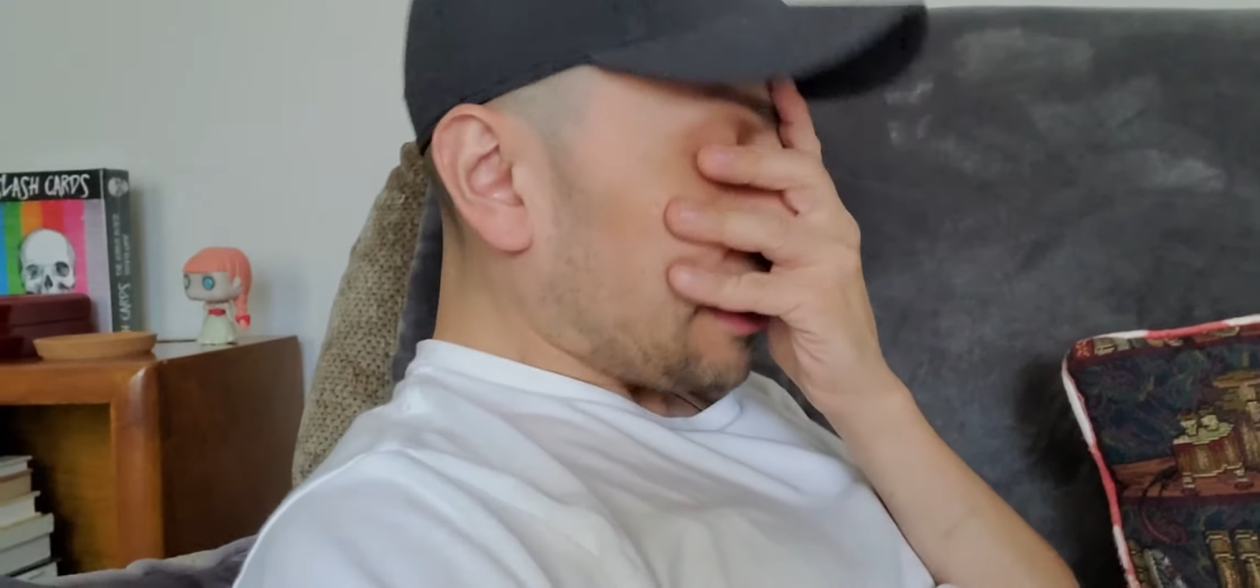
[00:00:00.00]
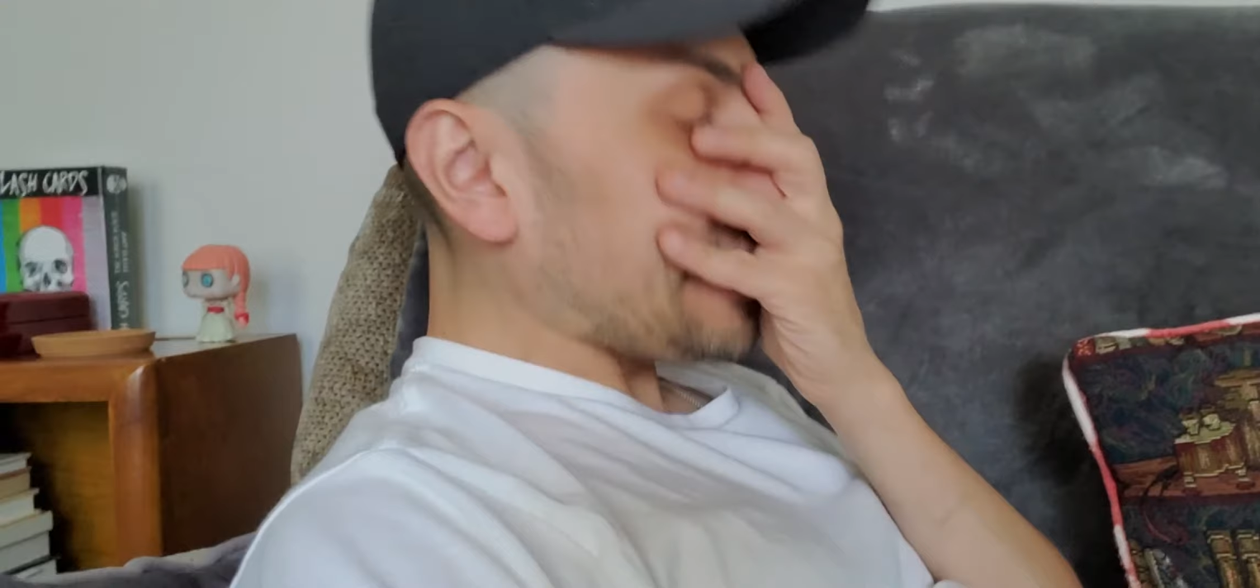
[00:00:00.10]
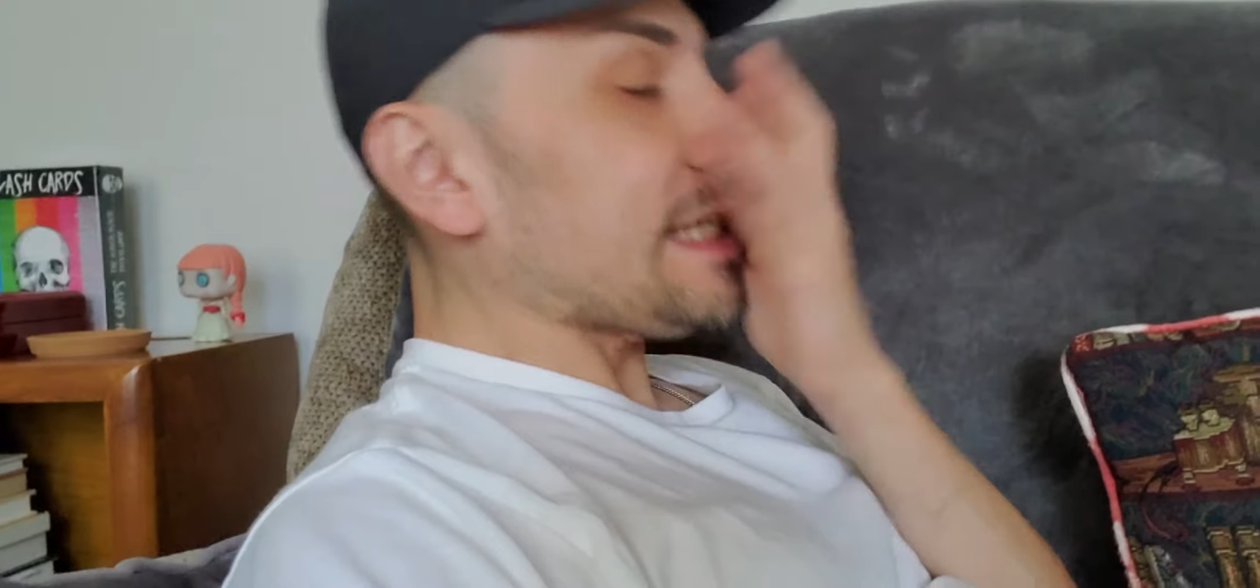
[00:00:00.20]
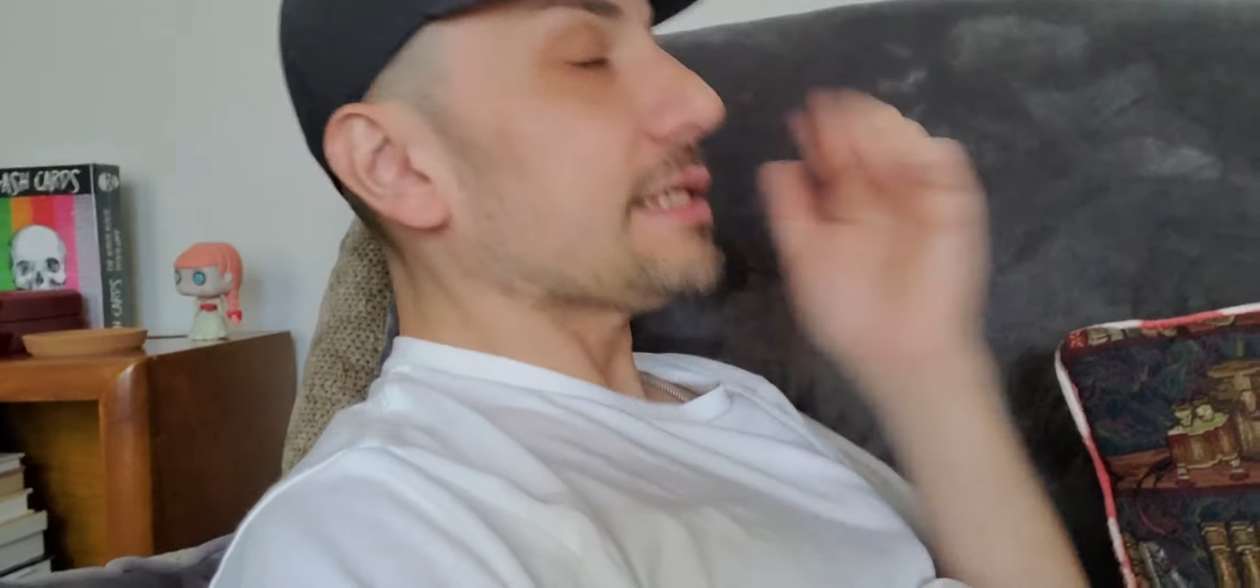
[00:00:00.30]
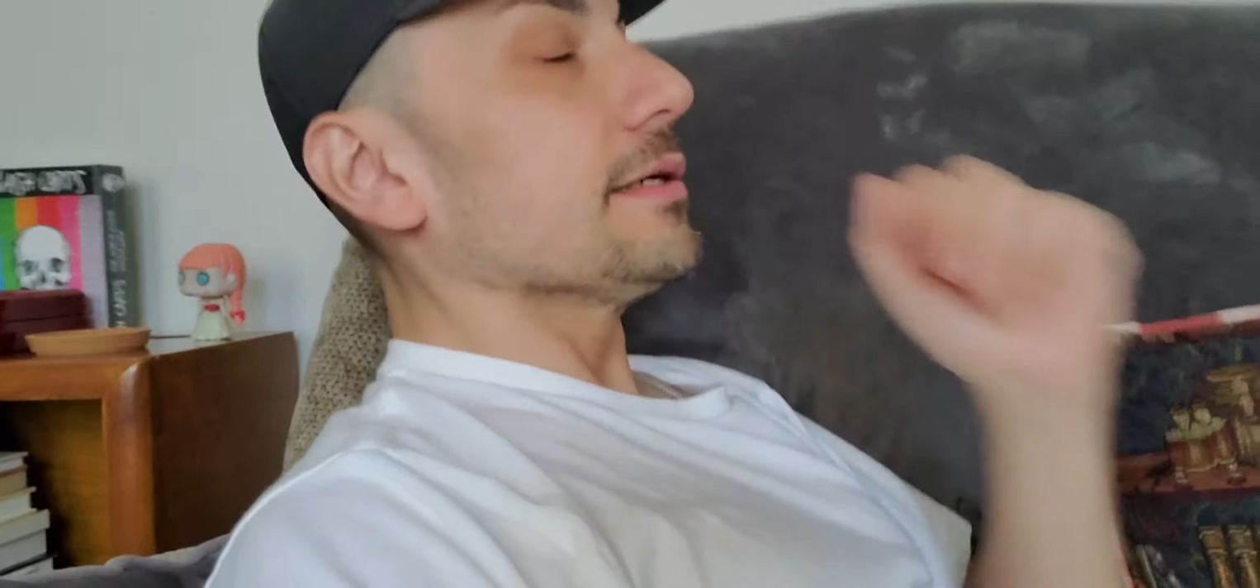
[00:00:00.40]

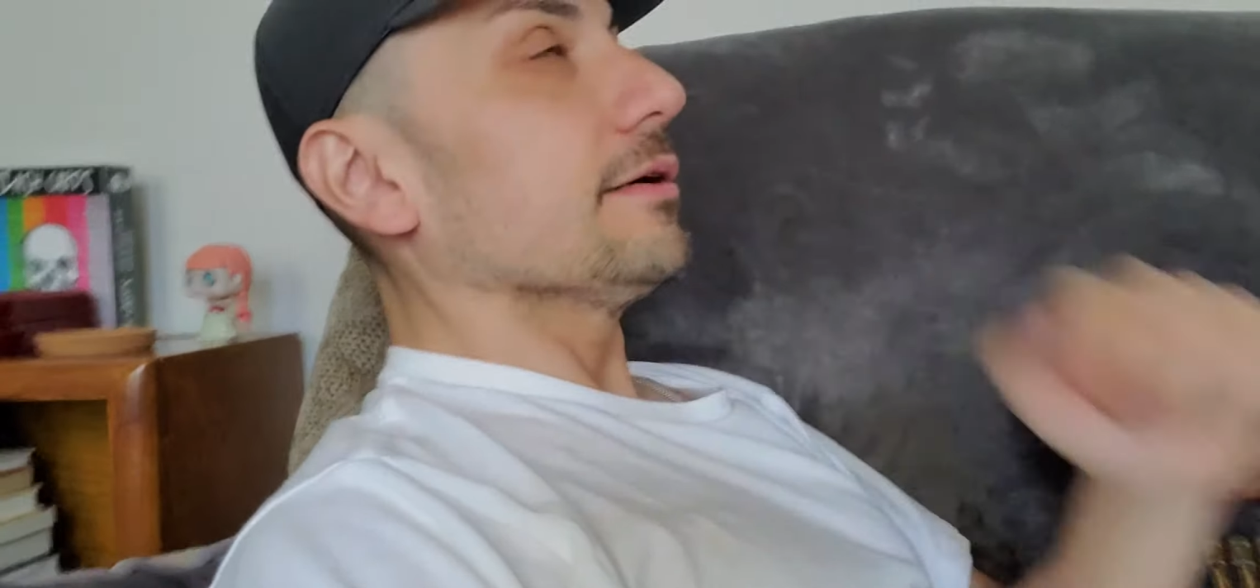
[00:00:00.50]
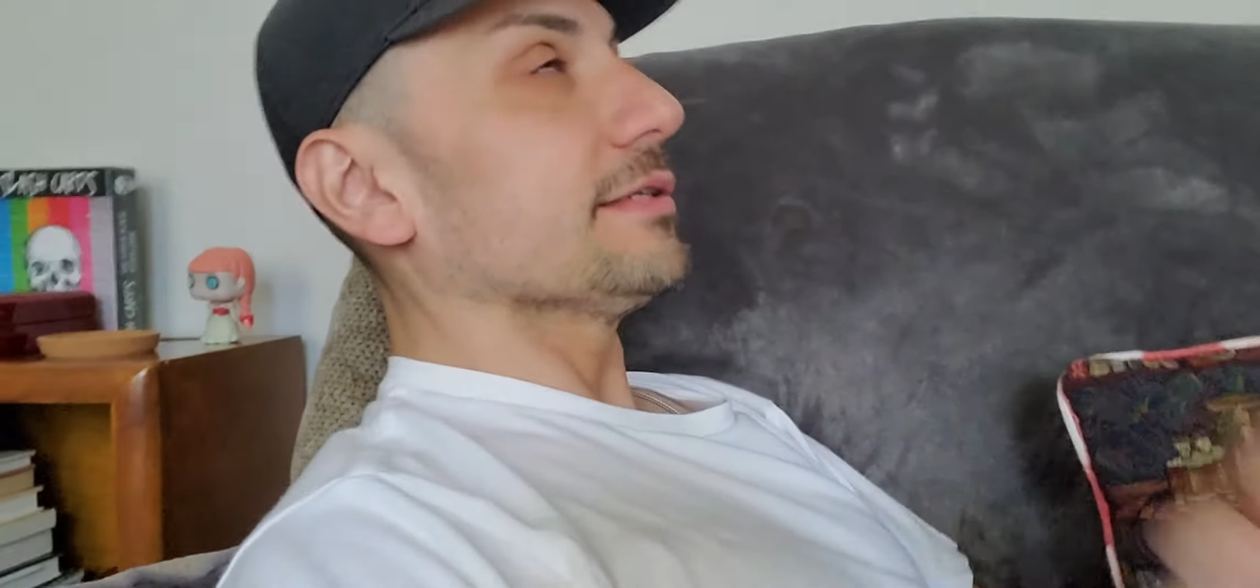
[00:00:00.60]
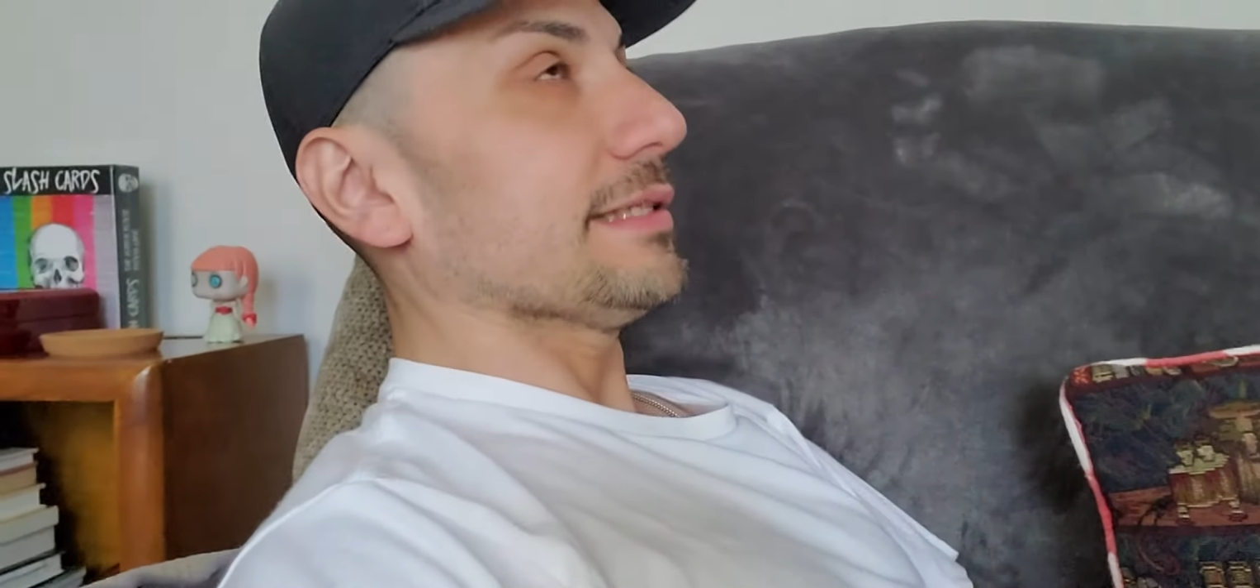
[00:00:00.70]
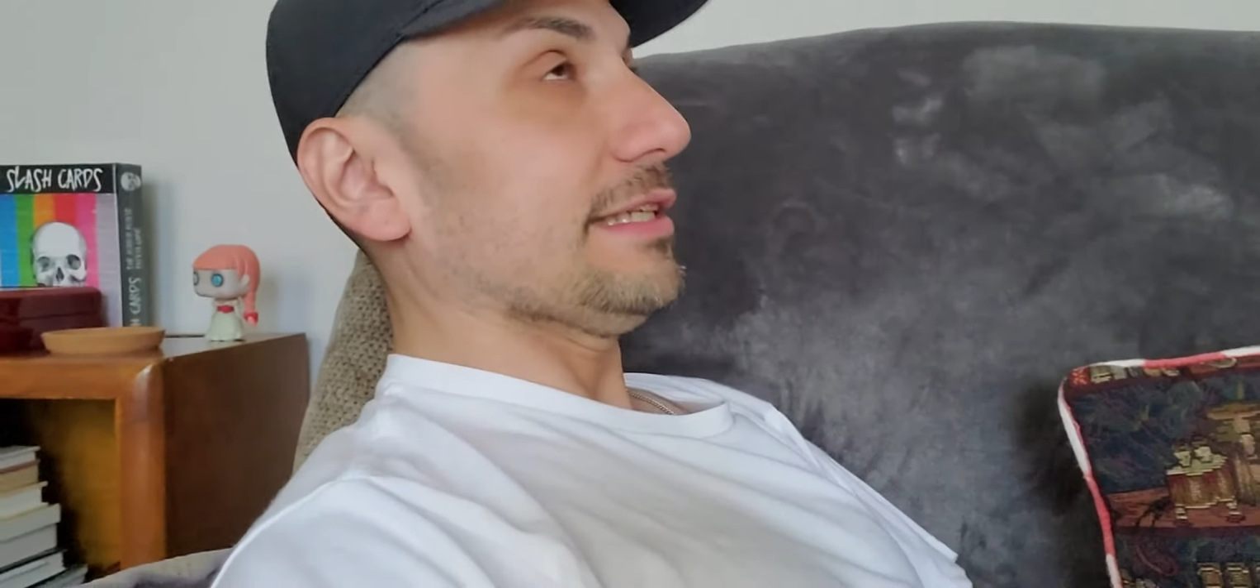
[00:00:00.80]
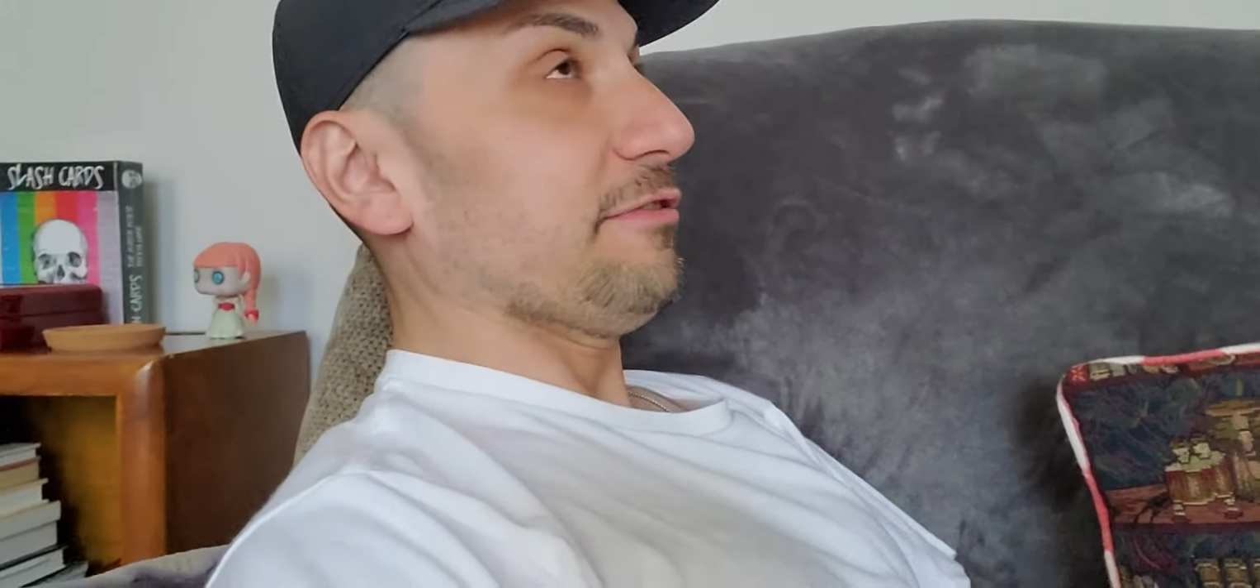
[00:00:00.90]
I
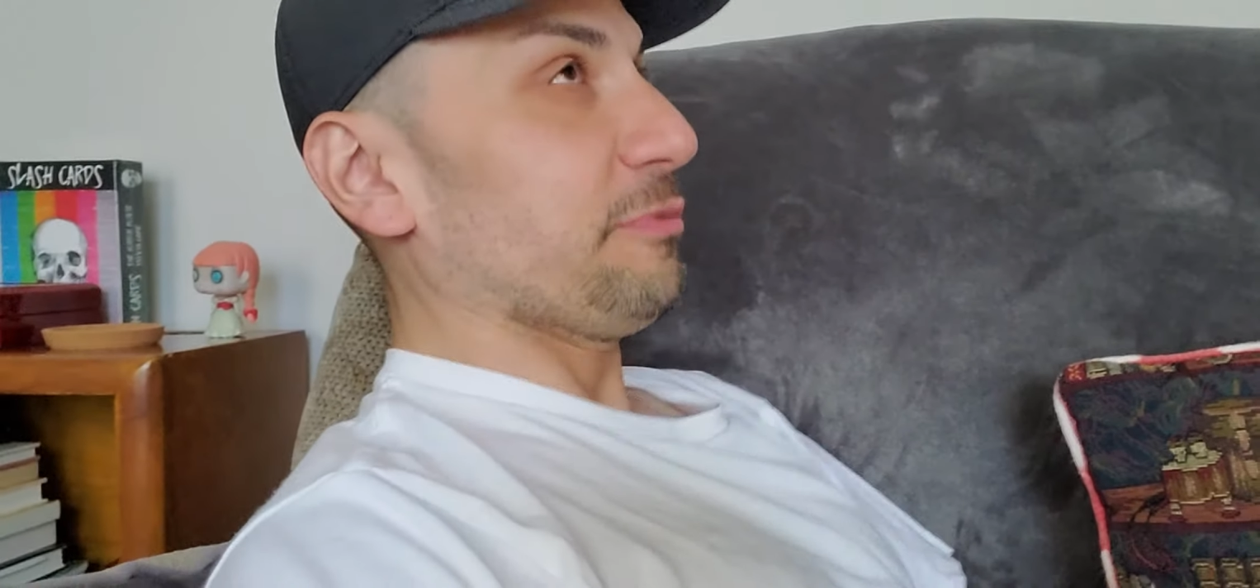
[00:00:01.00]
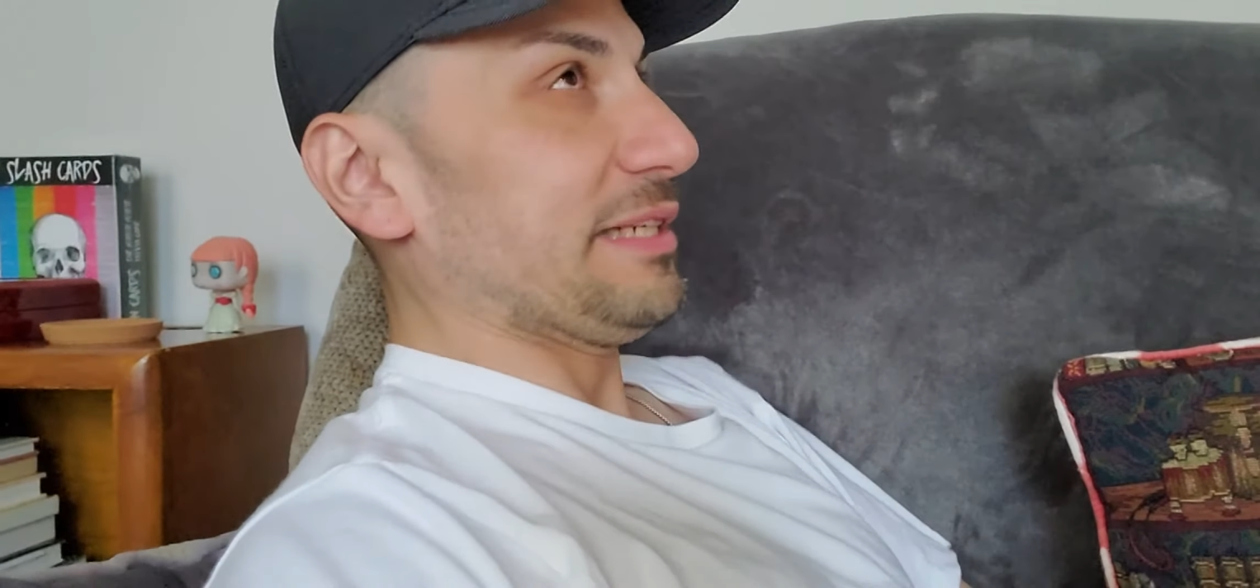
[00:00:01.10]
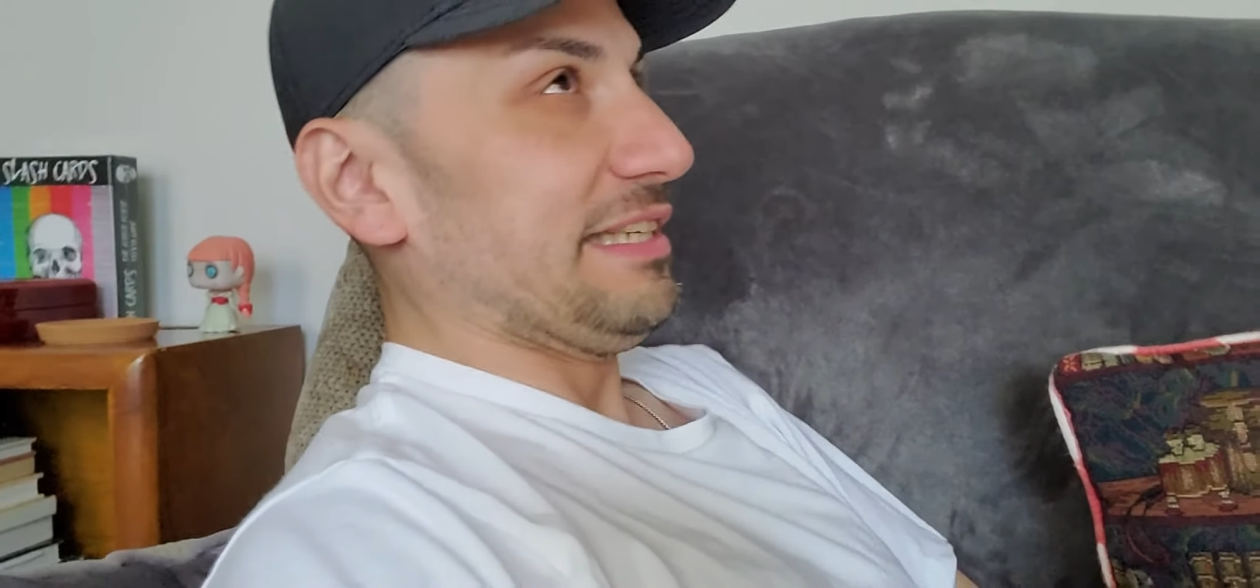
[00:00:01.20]
love when